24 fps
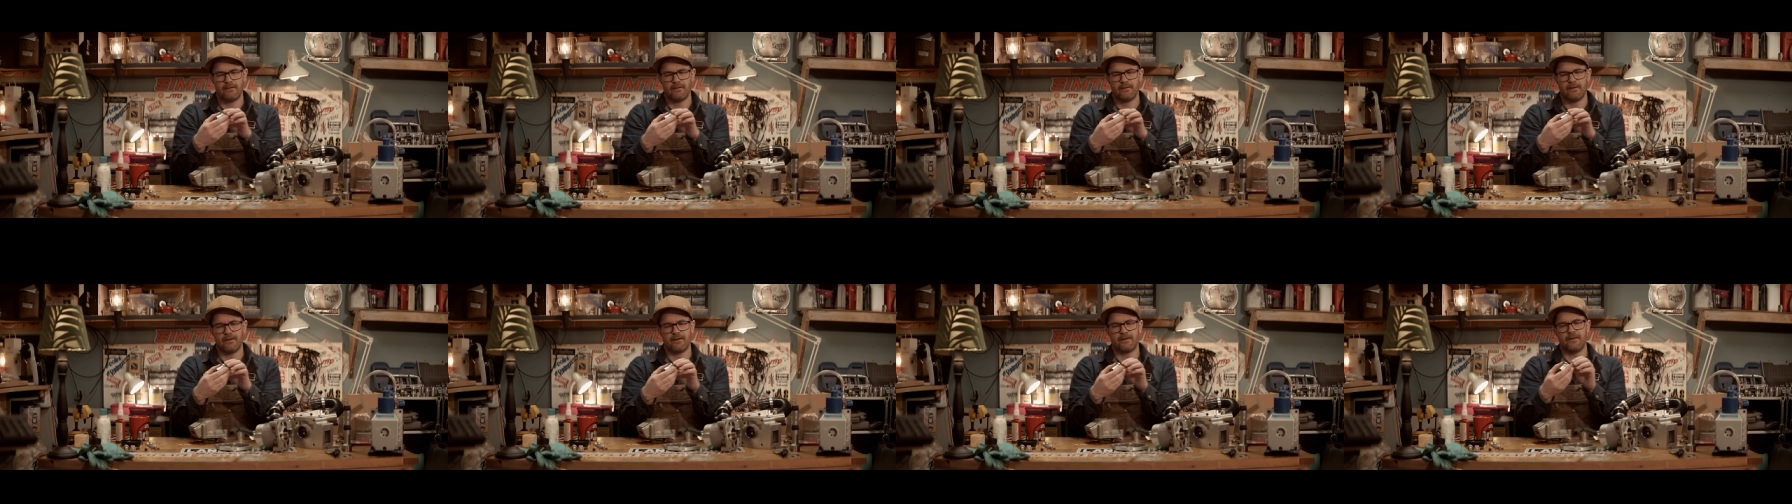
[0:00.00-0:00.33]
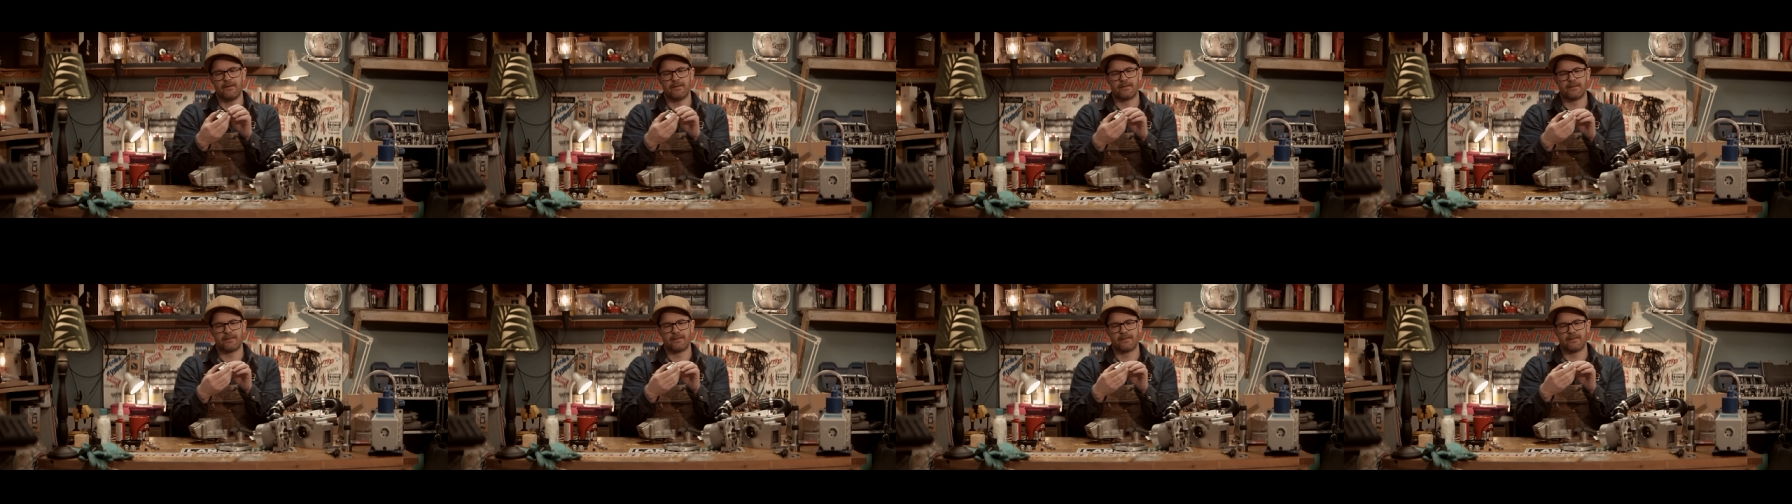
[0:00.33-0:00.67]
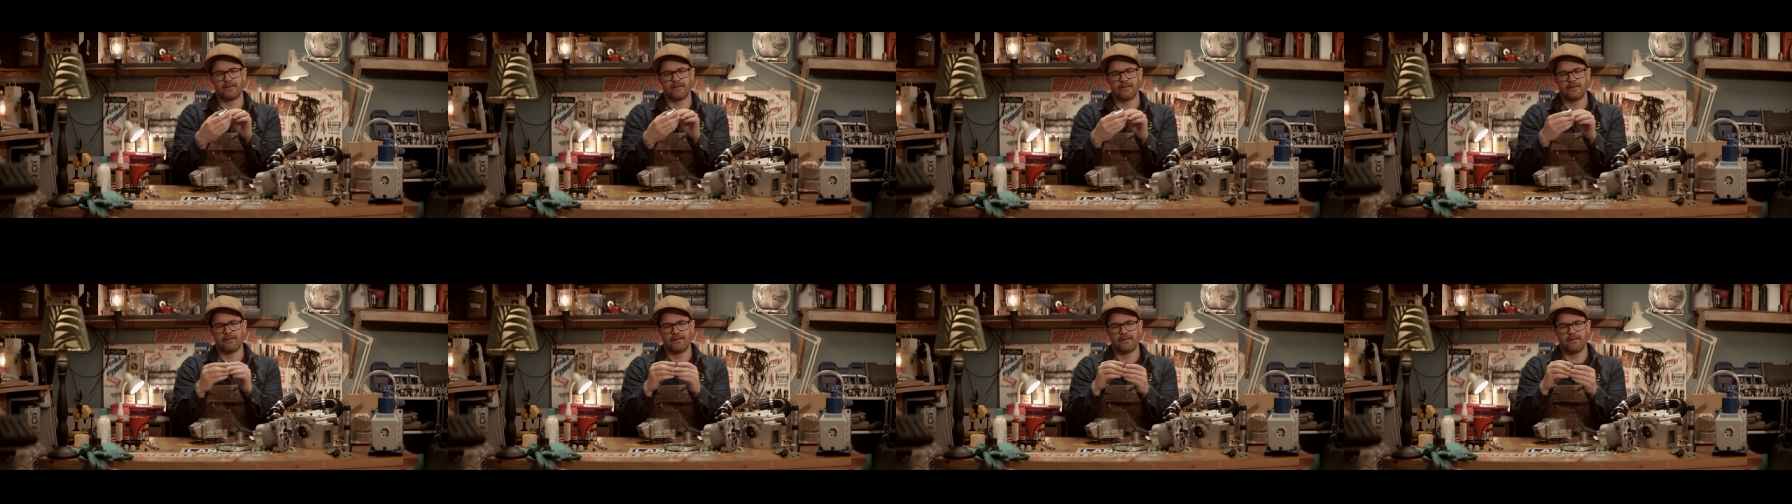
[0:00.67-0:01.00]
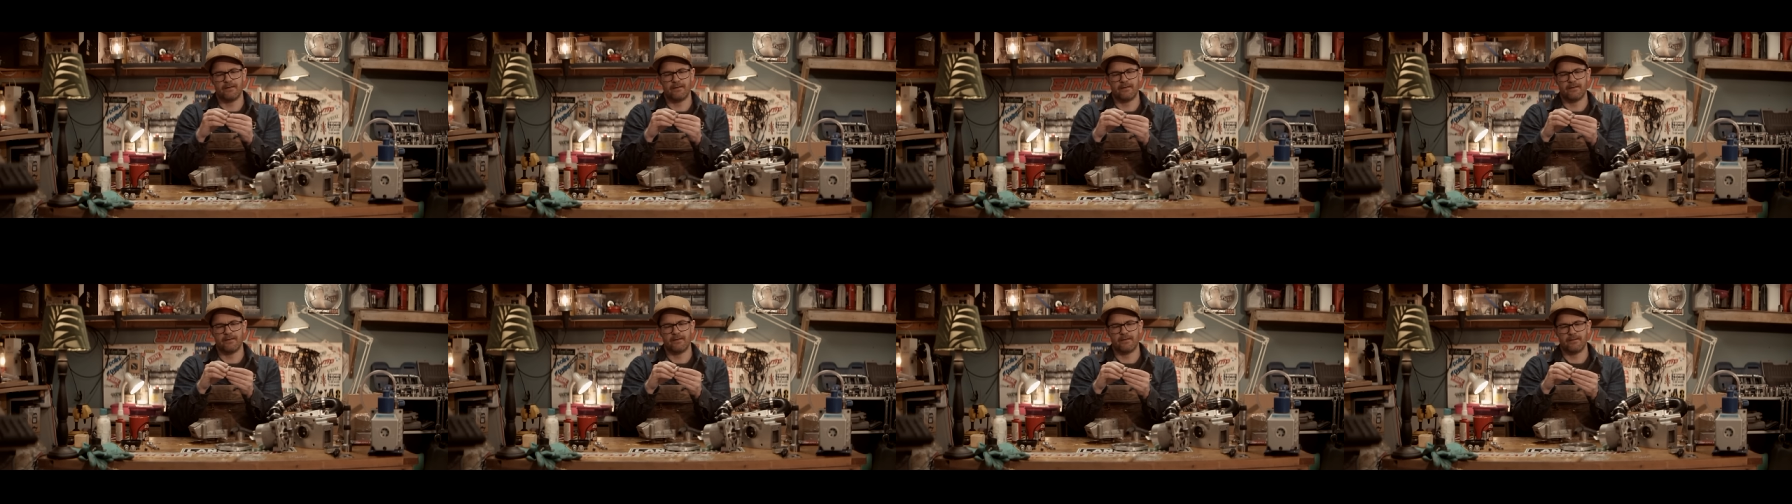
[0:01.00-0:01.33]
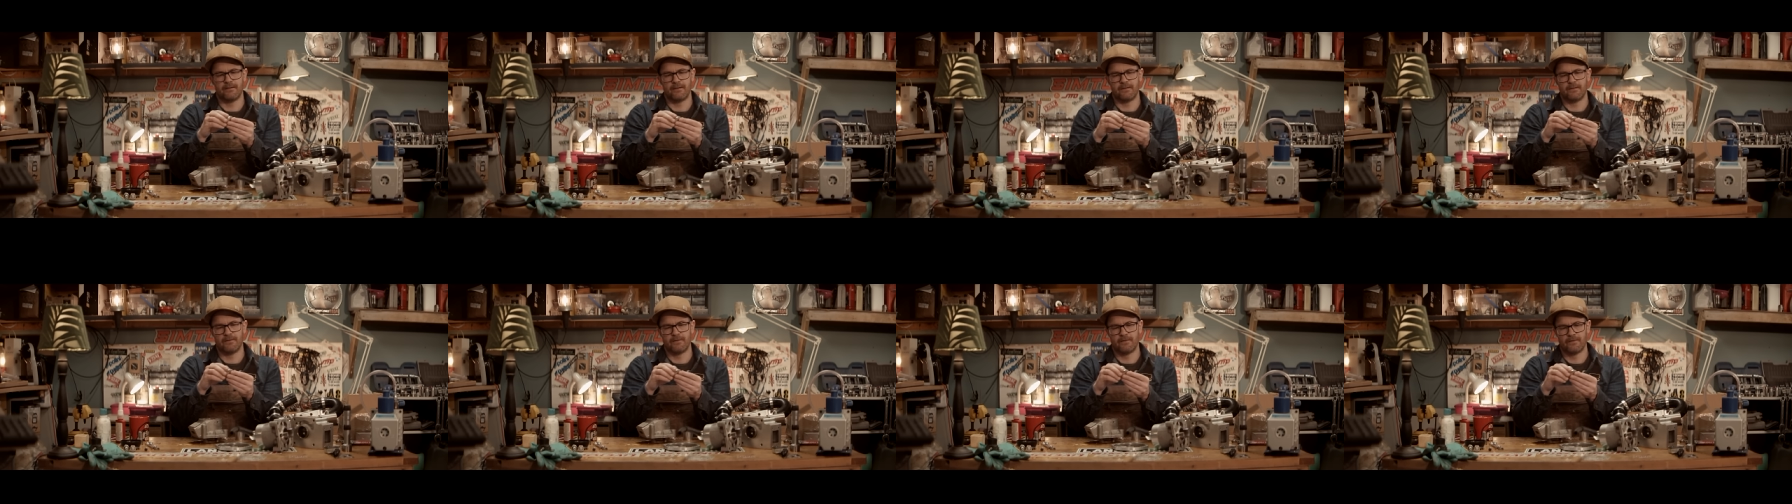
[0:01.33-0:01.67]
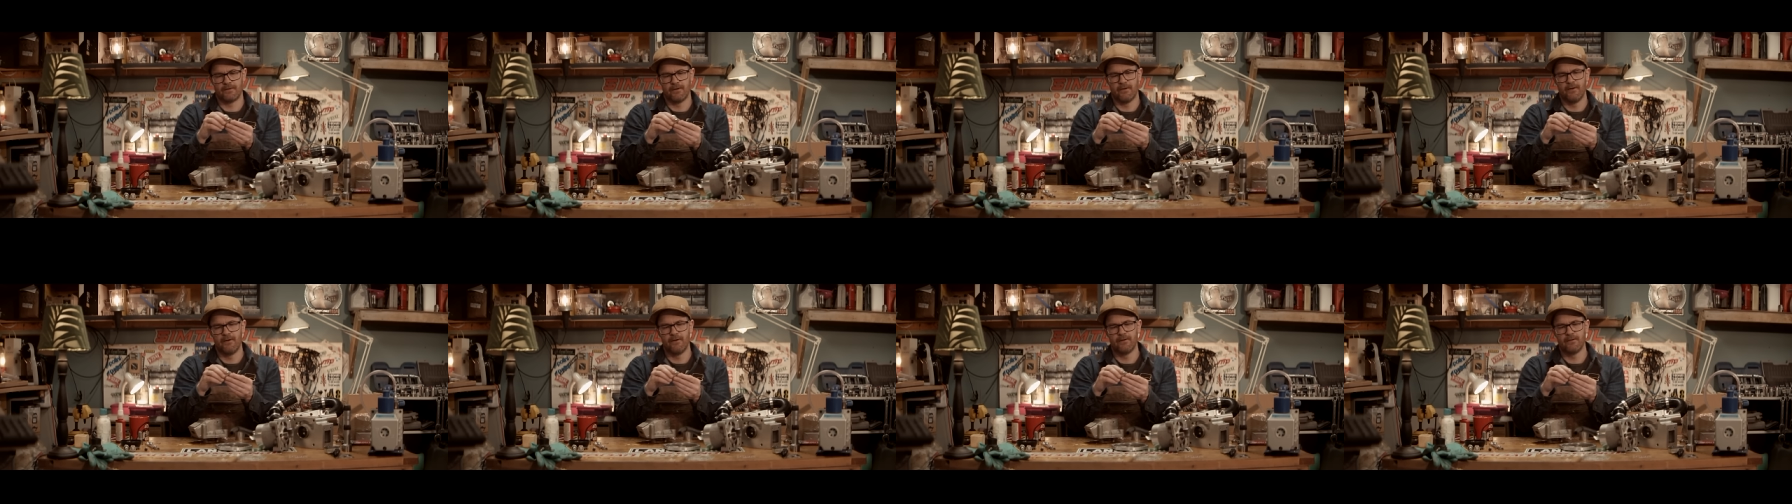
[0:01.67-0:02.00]
Like it's uh,
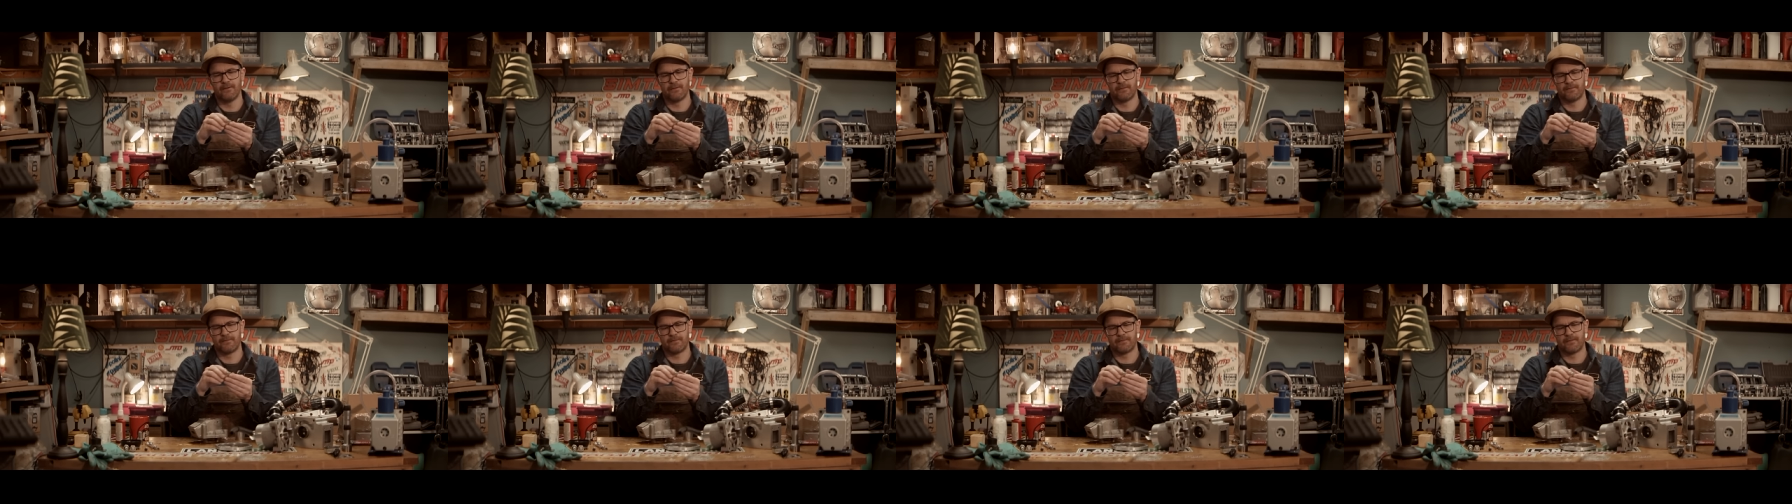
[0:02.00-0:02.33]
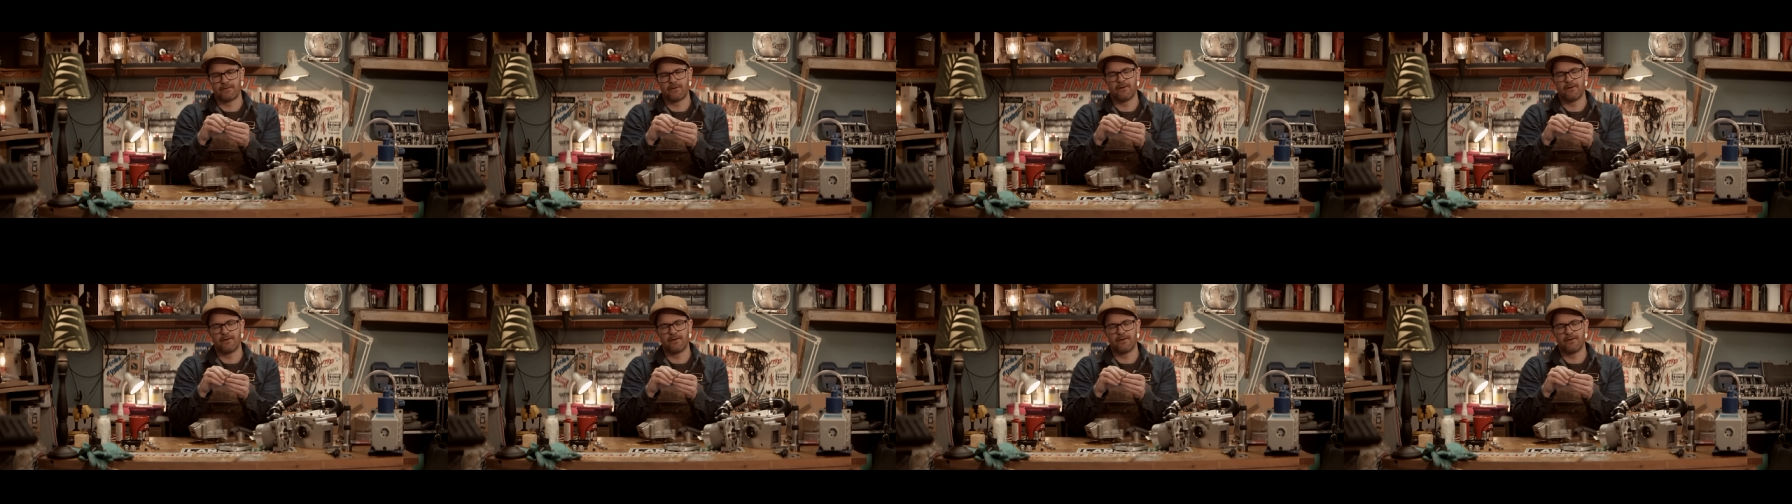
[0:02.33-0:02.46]
the whole